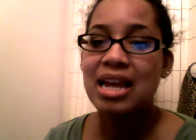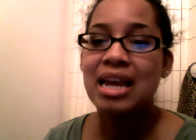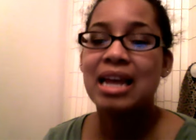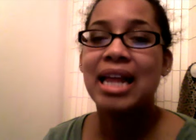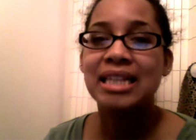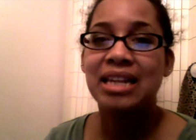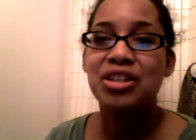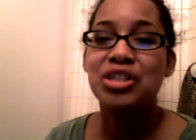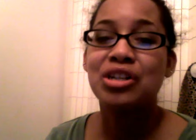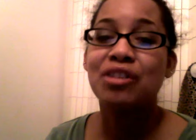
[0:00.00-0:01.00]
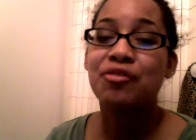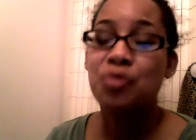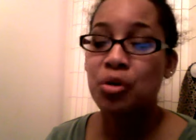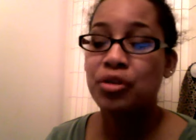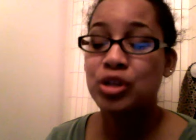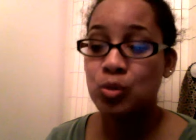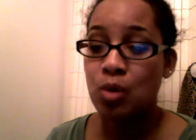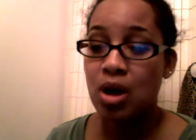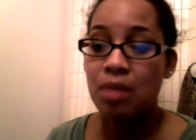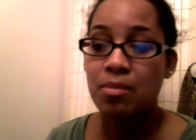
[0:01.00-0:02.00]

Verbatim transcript: Like I said, this is our fourth swap,